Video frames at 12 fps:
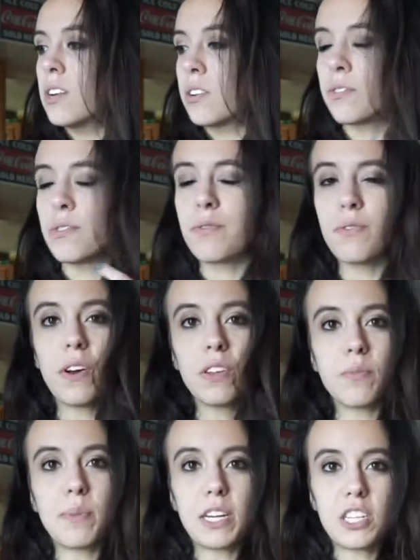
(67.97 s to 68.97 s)
or if you
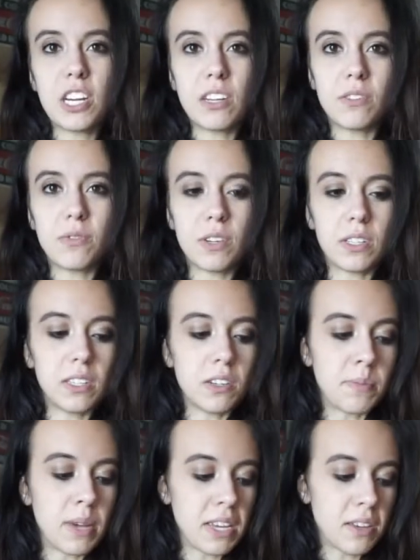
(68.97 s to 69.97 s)
followed my channel for a
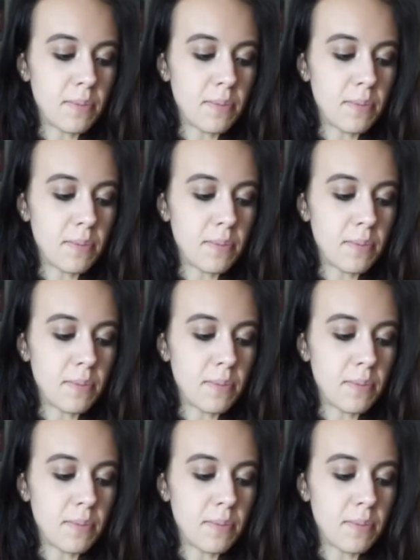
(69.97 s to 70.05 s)
little bit,